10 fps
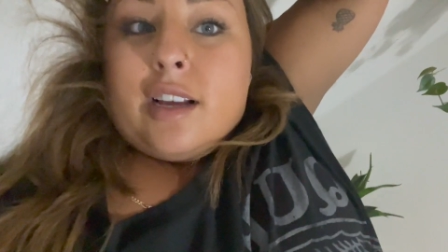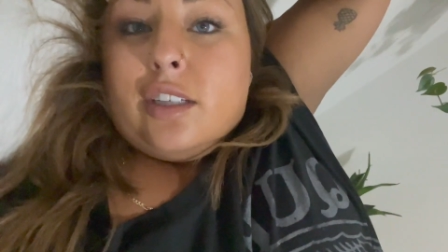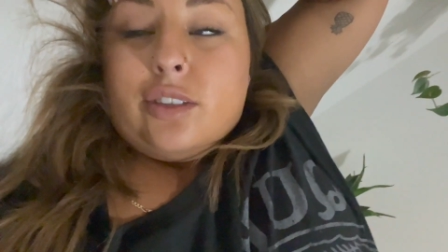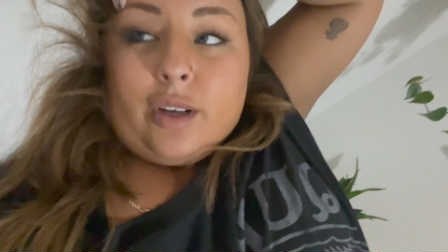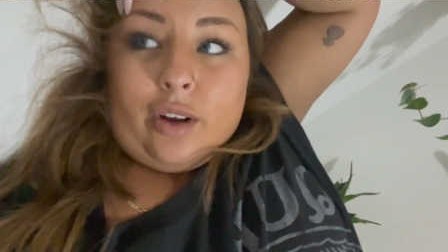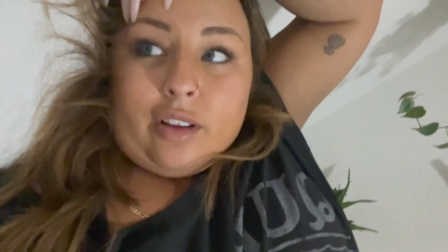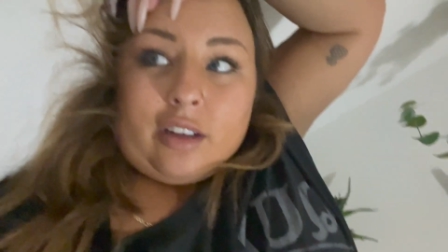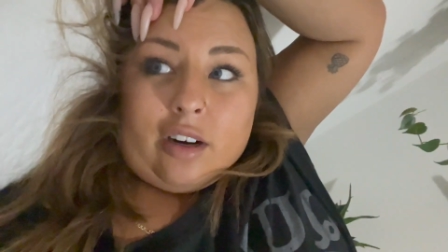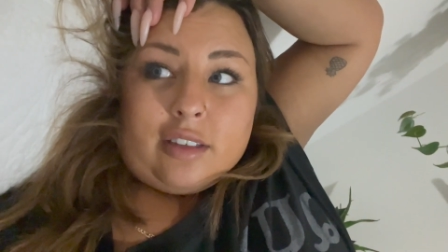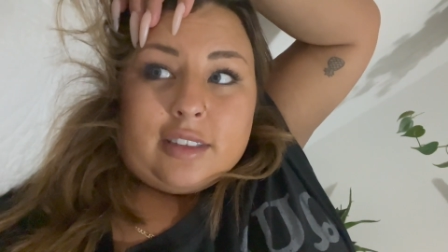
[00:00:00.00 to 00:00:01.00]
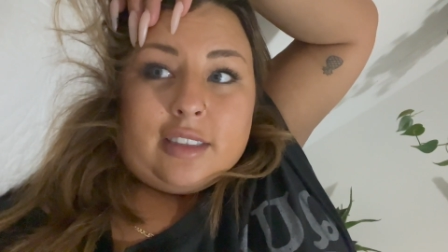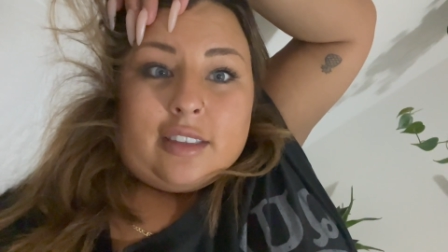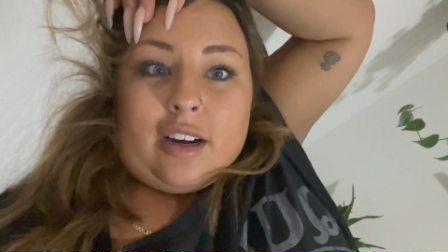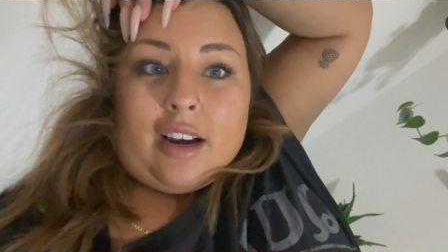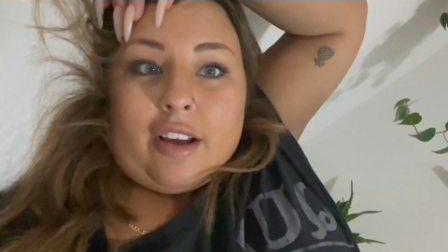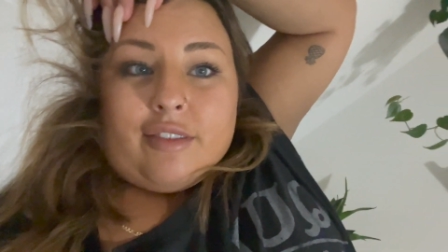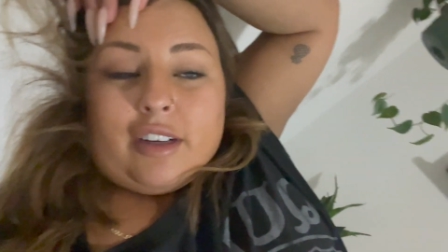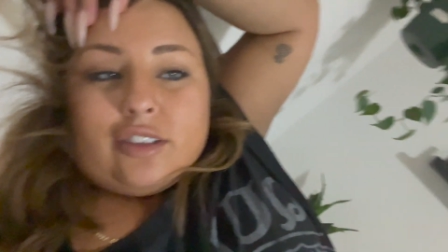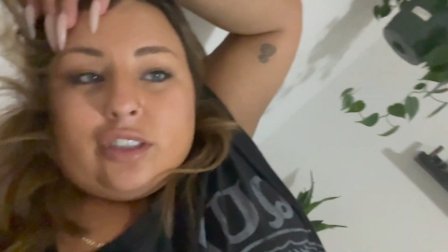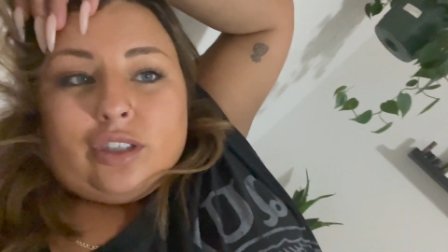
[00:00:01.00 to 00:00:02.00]
So I go to the garden center and I
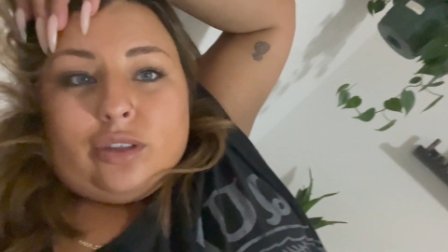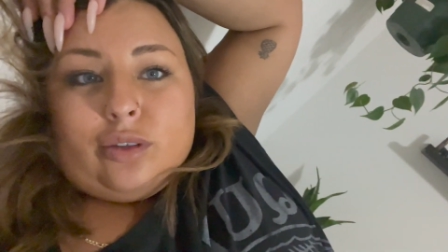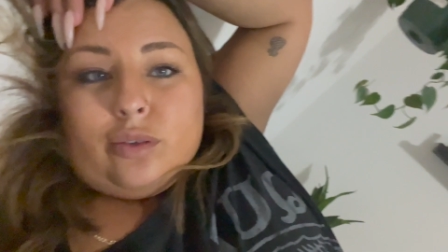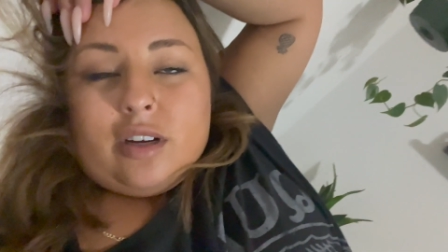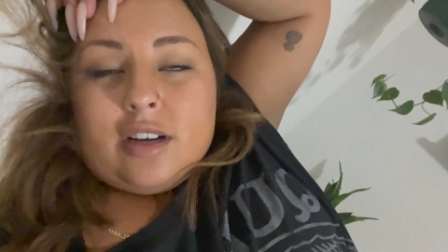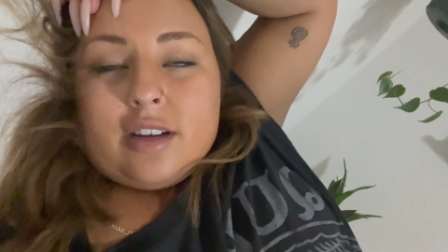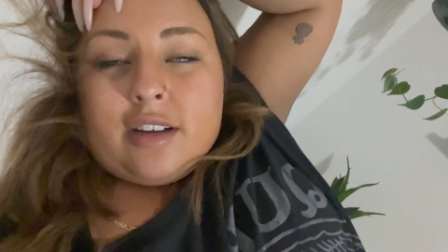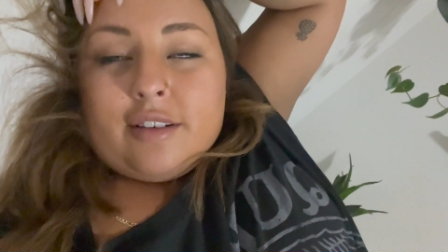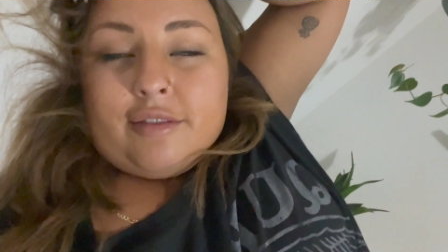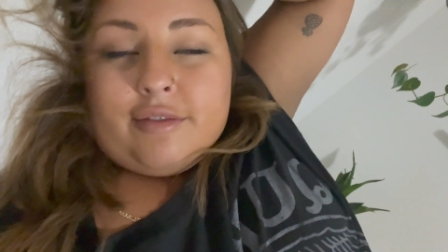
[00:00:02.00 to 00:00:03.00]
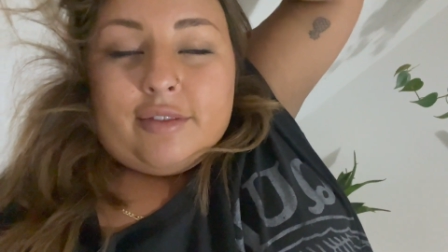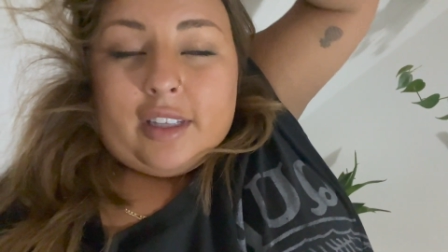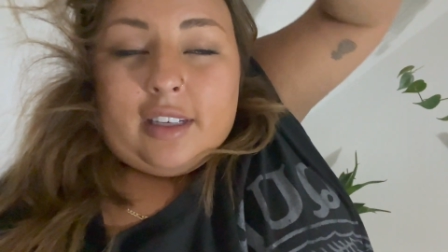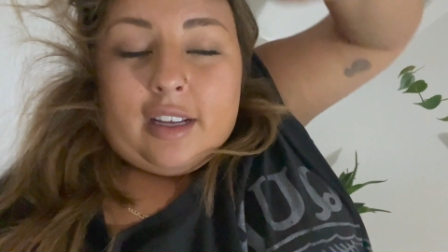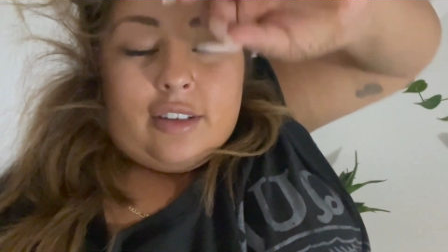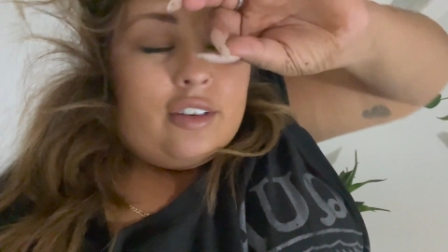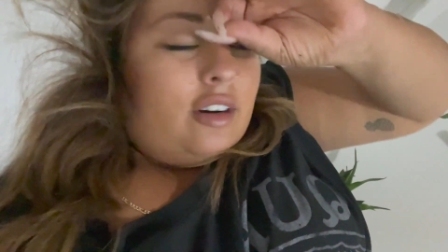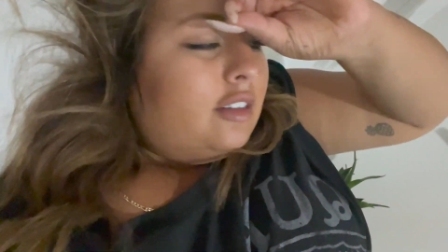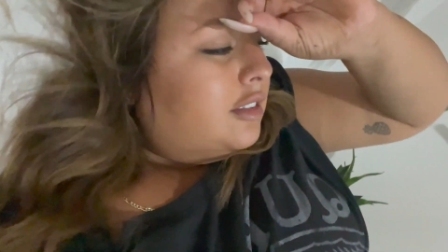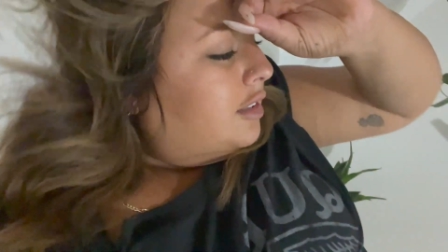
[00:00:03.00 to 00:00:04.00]
find two
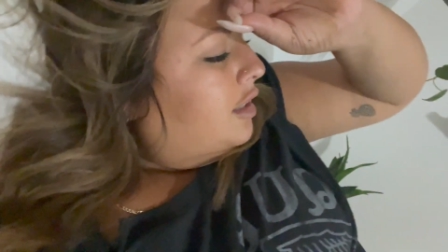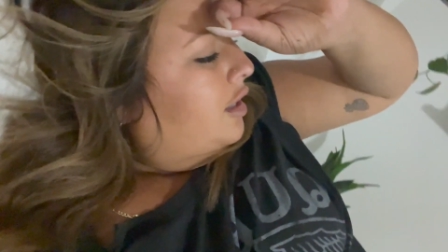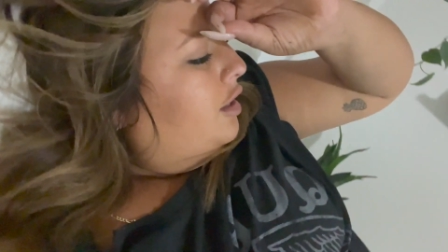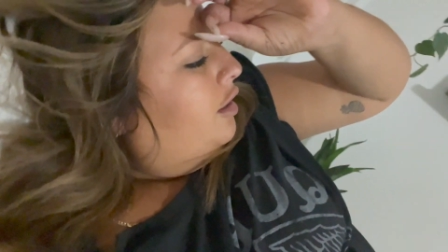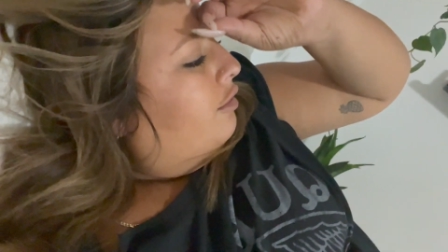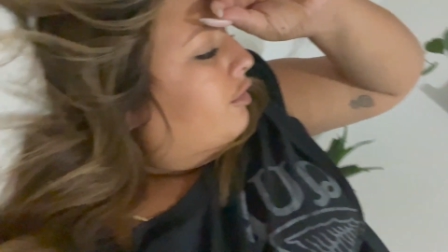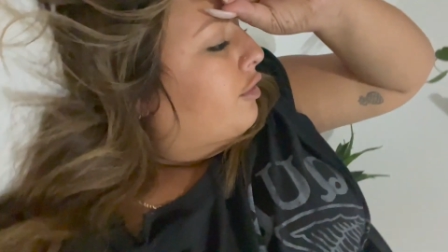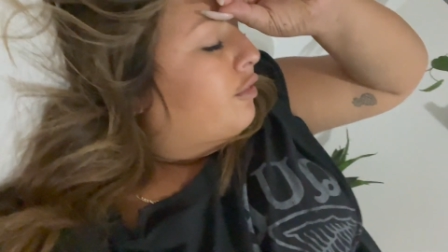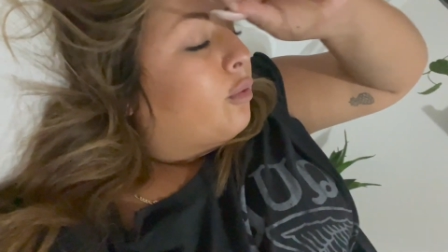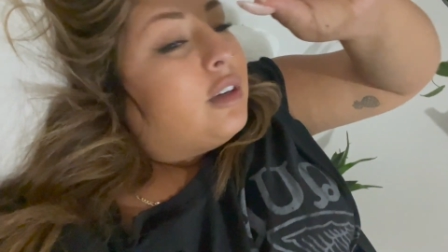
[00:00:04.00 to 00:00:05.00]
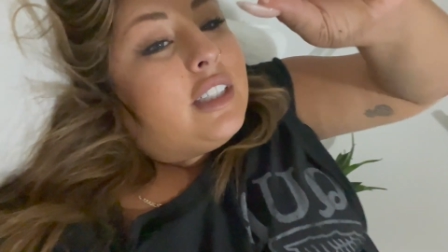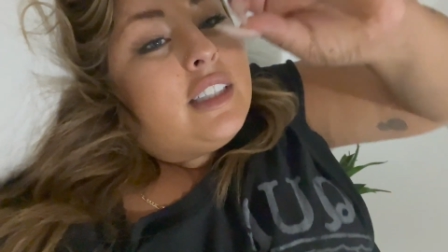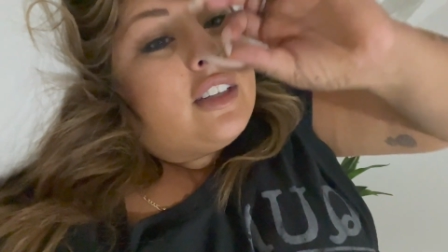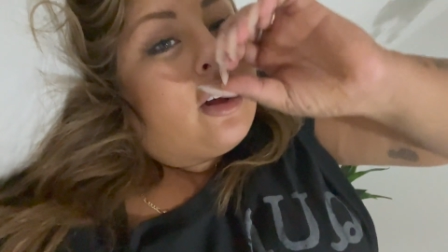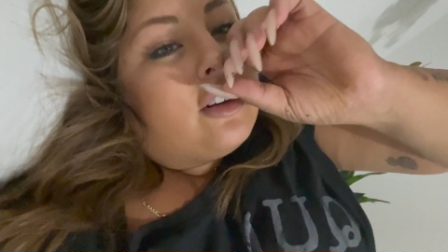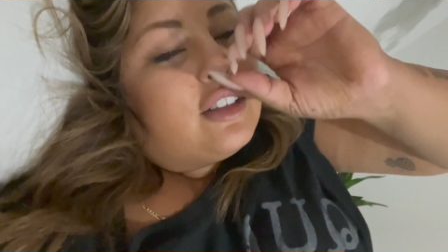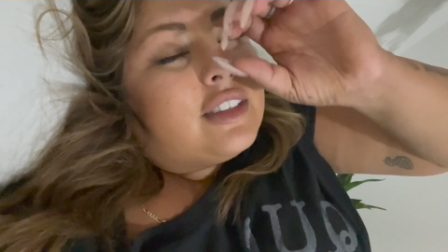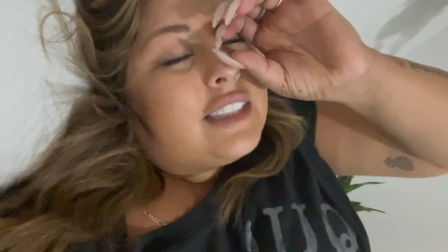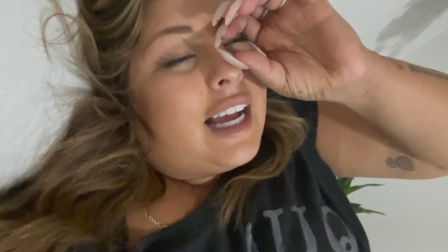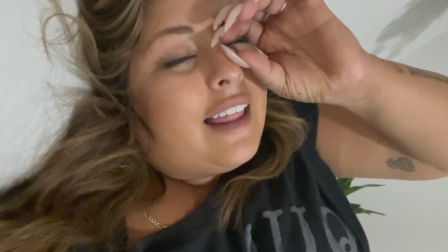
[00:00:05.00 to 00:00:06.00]
philodendrons for fourteen
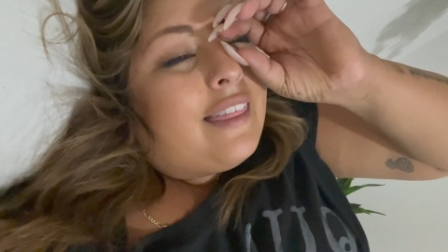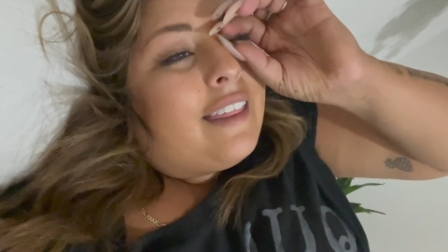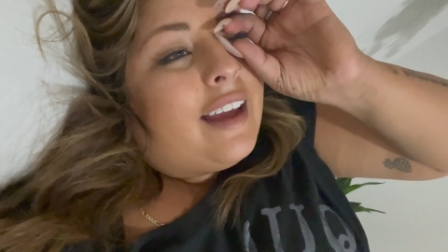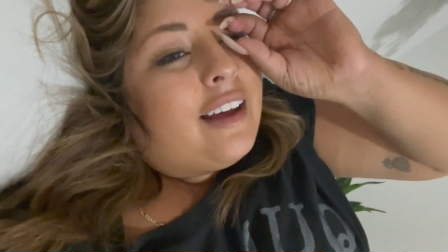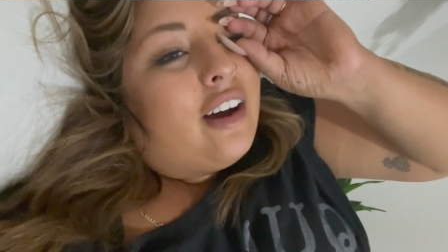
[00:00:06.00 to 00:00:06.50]
dollars, and they